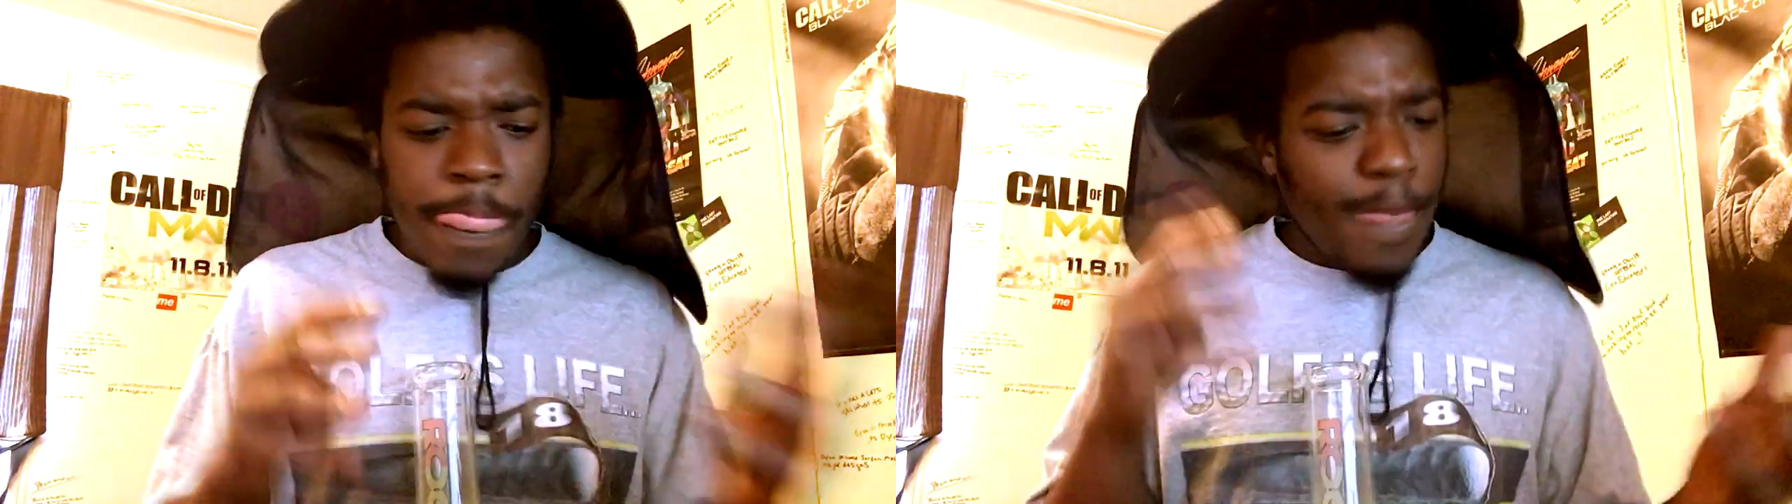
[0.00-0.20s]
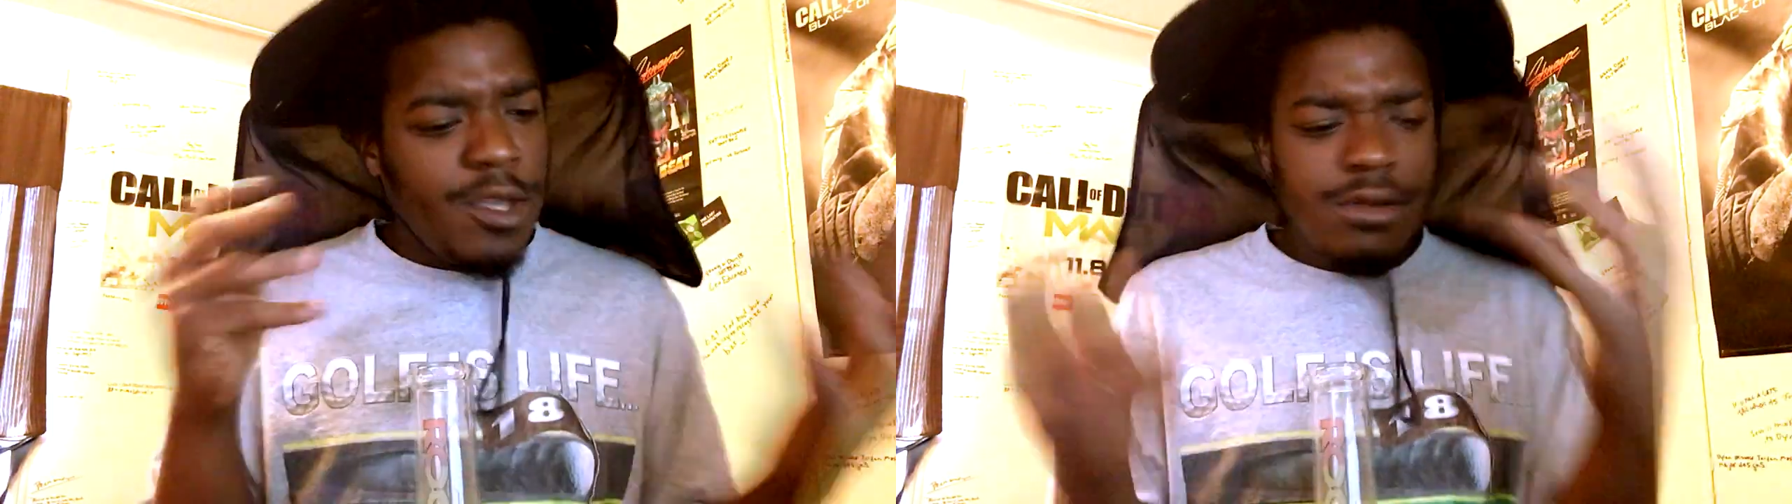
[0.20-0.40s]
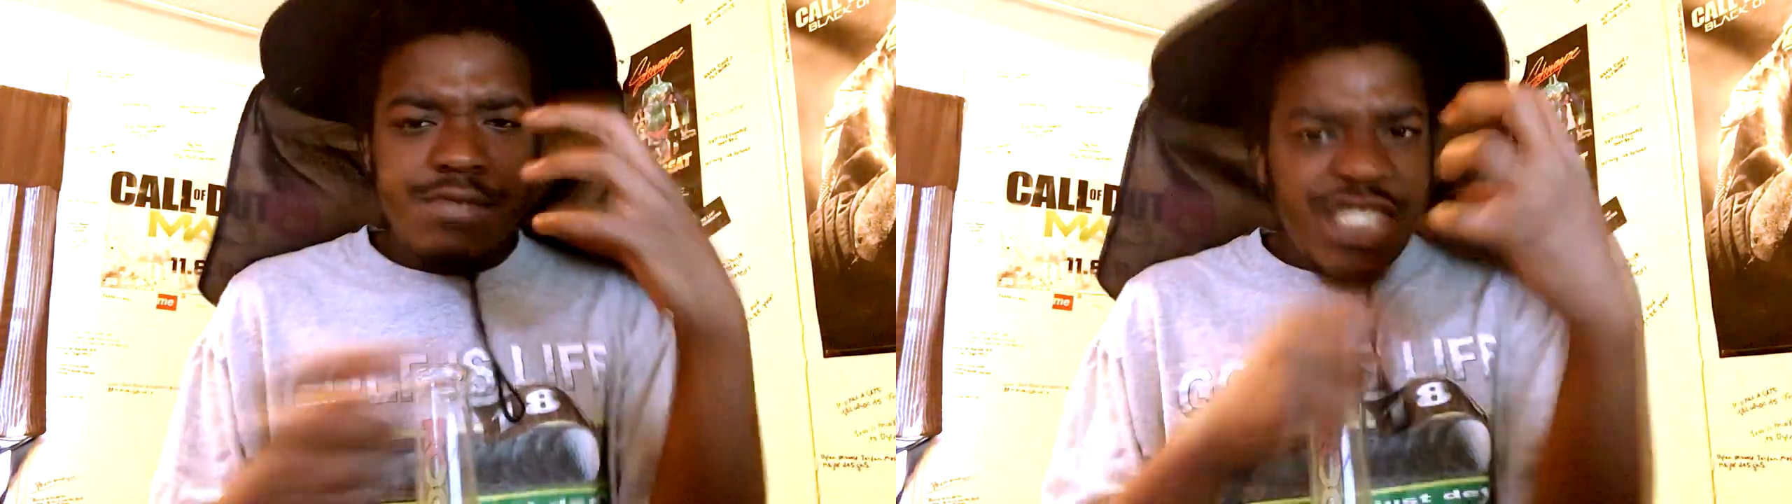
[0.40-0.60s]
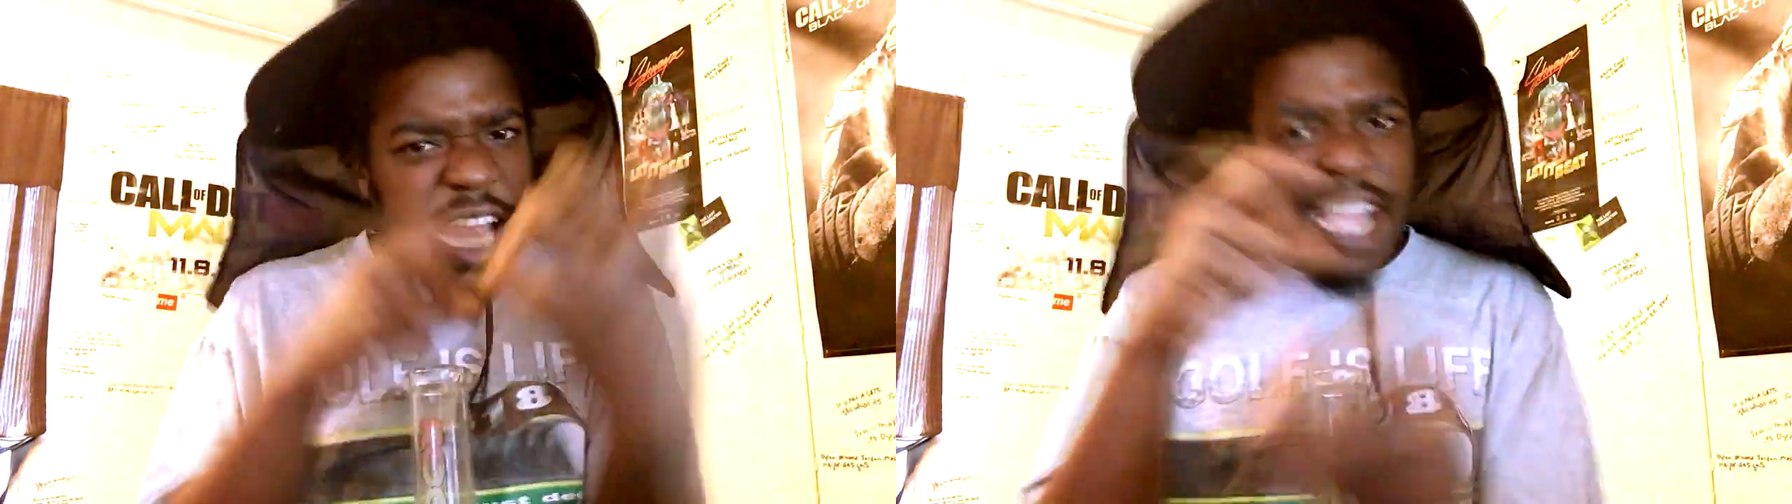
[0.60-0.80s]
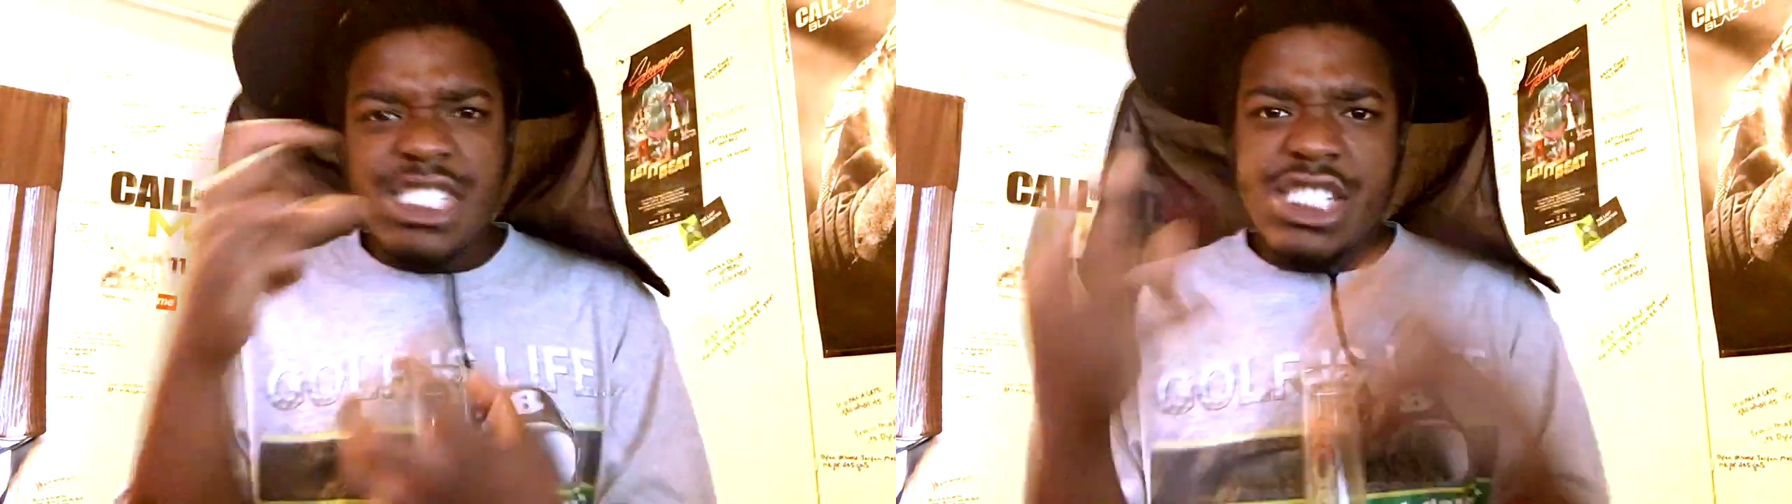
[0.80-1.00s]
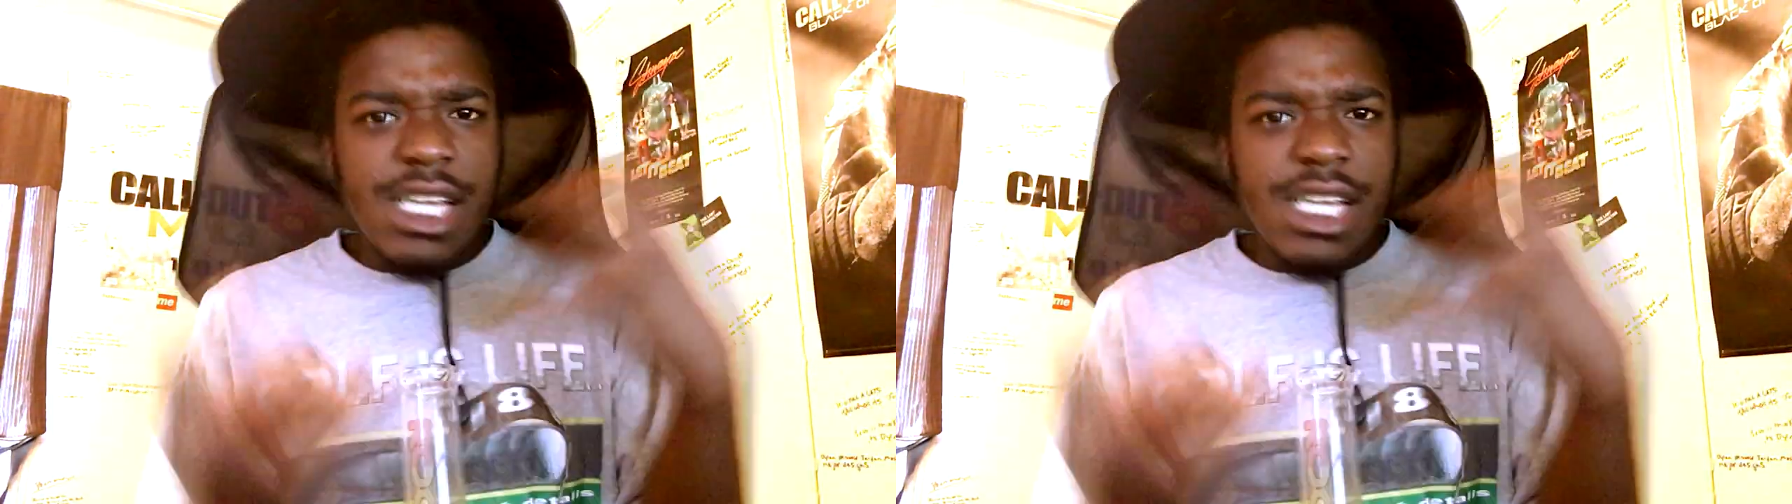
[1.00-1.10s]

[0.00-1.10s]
you change the